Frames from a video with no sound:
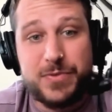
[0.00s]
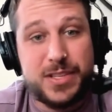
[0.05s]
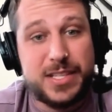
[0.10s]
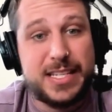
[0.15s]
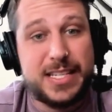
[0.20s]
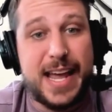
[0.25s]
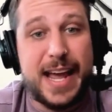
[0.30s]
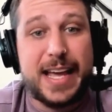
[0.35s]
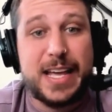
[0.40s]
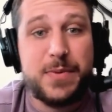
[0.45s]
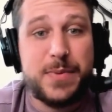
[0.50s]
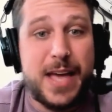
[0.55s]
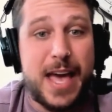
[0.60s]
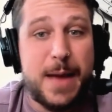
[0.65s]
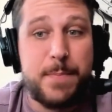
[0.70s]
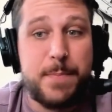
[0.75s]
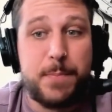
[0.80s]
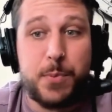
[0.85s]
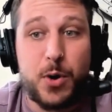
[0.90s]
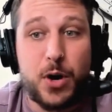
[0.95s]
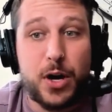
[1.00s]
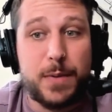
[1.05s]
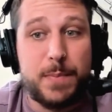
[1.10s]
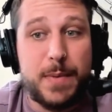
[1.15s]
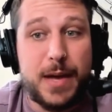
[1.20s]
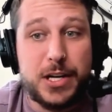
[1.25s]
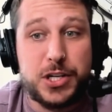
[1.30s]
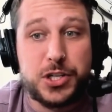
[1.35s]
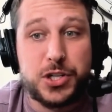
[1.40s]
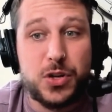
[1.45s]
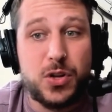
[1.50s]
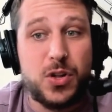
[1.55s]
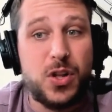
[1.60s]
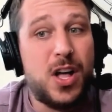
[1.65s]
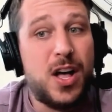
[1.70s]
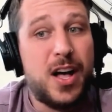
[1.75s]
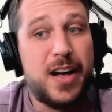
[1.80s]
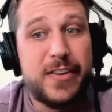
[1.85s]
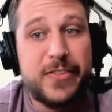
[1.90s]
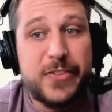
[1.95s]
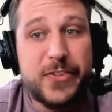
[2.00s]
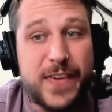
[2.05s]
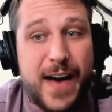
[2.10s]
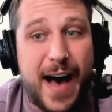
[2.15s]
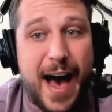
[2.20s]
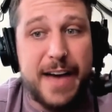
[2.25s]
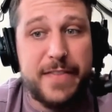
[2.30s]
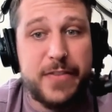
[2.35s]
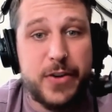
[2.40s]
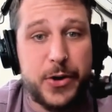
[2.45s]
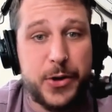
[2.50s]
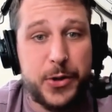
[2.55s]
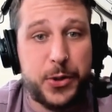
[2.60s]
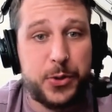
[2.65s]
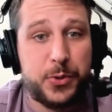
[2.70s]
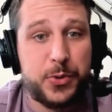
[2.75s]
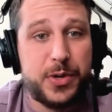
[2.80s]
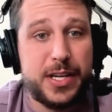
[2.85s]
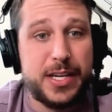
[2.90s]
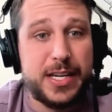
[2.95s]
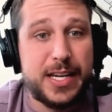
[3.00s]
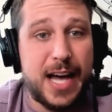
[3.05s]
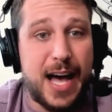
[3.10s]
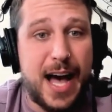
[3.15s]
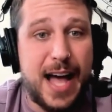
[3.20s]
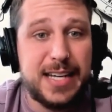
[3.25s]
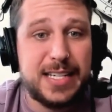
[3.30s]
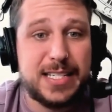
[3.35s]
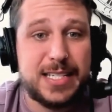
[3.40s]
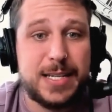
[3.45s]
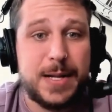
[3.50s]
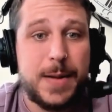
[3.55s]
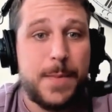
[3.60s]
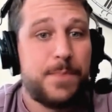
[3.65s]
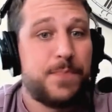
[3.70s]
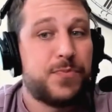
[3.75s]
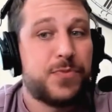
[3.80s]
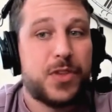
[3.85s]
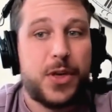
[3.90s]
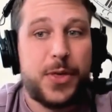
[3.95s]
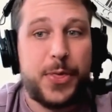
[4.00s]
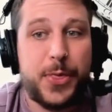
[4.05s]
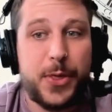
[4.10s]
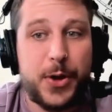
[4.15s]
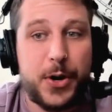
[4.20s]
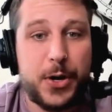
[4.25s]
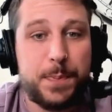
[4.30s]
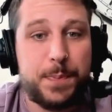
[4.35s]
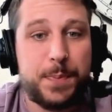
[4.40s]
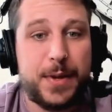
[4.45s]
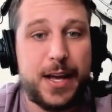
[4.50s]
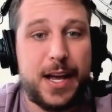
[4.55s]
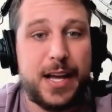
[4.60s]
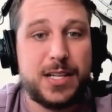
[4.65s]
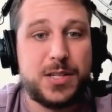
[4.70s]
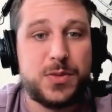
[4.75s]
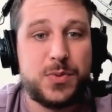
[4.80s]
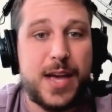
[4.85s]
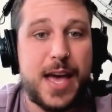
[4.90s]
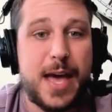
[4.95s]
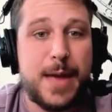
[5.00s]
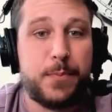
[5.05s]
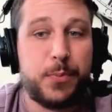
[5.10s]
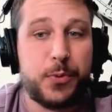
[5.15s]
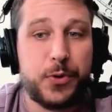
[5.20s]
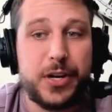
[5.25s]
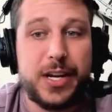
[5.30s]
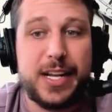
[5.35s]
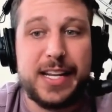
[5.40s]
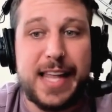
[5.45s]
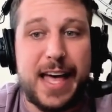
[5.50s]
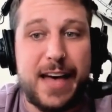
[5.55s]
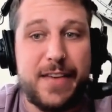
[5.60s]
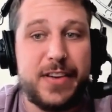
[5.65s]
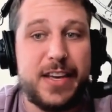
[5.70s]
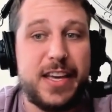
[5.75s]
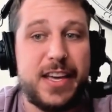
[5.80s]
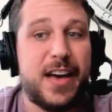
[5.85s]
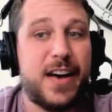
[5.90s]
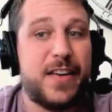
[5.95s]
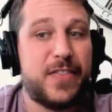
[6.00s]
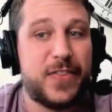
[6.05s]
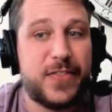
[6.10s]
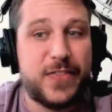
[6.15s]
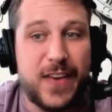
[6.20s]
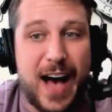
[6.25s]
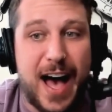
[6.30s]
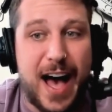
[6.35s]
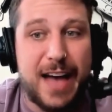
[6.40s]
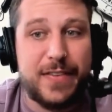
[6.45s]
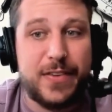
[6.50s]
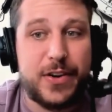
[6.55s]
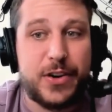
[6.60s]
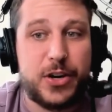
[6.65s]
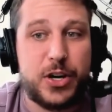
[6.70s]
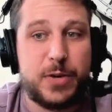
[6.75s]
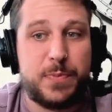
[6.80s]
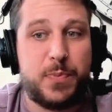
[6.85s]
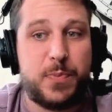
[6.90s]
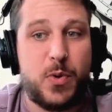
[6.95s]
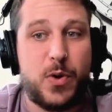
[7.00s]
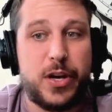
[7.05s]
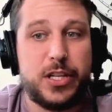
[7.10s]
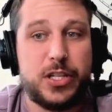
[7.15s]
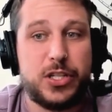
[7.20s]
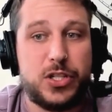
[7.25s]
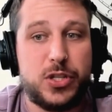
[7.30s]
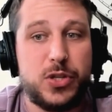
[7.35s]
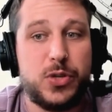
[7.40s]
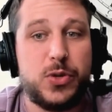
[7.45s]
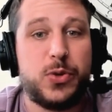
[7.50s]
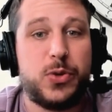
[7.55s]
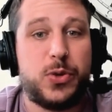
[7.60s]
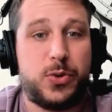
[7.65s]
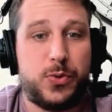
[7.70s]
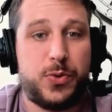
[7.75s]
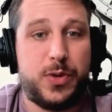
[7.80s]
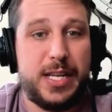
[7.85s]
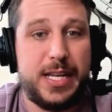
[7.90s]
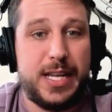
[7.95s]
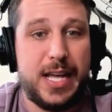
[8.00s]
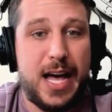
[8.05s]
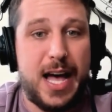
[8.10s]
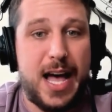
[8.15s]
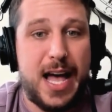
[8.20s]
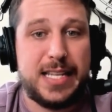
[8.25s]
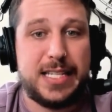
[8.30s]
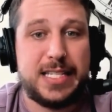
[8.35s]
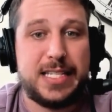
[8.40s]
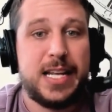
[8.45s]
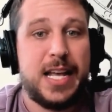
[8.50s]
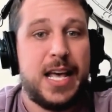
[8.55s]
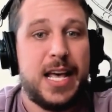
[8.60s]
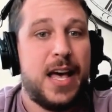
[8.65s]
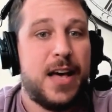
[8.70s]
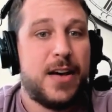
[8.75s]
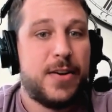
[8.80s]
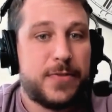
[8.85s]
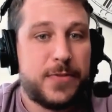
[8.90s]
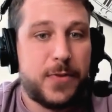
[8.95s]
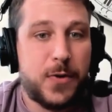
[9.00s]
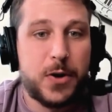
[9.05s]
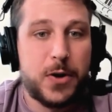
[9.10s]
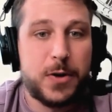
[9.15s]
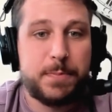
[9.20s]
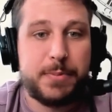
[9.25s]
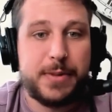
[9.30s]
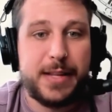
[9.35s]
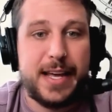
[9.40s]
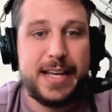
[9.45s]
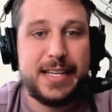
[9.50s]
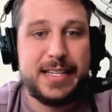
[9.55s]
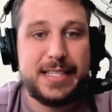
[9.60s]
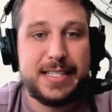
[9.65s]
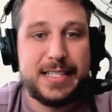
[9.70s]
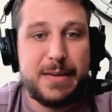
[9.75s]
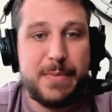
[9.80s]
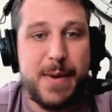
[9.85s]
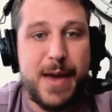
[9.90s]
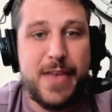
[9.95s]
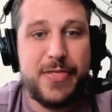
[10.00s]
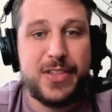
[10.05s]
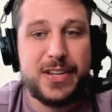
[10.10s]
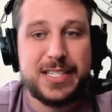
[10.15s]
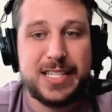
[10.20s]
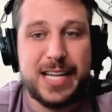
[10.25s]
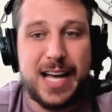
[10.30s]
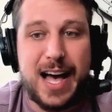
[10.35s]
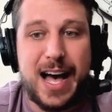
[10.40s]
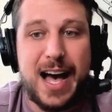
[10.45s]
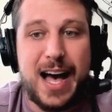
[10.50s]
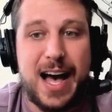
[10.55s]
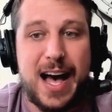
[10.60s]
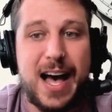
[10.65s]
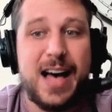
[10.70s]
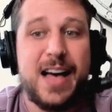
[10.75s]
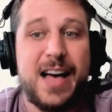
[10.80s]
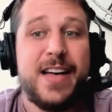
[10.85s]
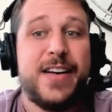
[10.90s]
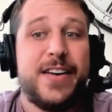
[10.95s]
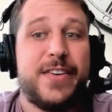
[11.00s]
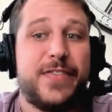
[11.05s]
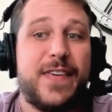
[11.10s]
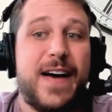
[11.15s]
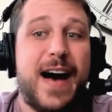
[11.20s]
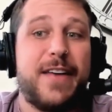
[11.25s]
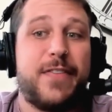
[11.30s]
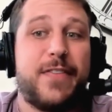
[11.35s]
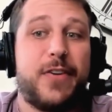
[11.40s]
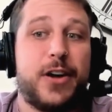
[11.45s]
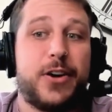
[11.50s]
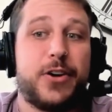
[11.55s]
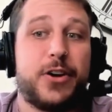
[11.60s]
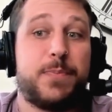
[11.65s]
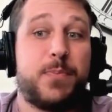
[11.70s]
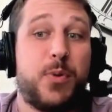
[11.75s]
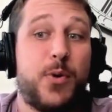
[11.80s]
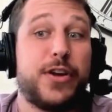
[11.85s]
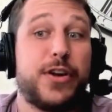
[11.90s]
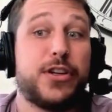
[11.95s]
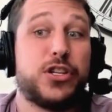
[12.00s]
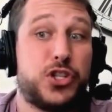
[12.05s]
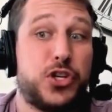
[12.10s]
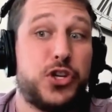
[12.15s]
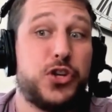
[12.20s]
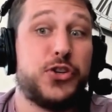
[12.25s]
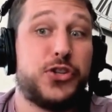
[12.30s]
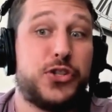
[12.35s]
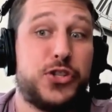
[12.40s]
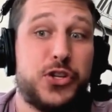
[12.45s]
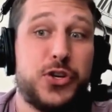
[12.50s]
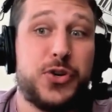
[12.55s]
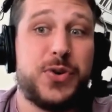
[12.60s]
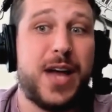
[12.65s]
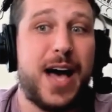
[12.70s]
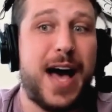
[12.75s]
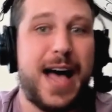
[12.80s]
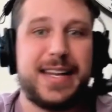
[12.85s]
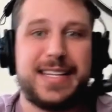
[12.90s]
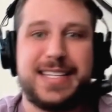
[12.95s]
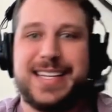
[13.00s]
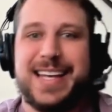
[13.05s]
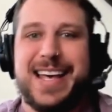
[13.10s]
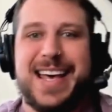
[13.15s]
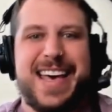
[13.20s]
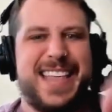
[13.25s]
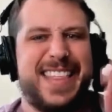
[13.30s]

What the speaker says: Second, we had Brooke Mitchell, 503 dots. Third place, we had Bree Levy, 500.23 dots. Fourth place, Samantha Taha, 500.22 dots.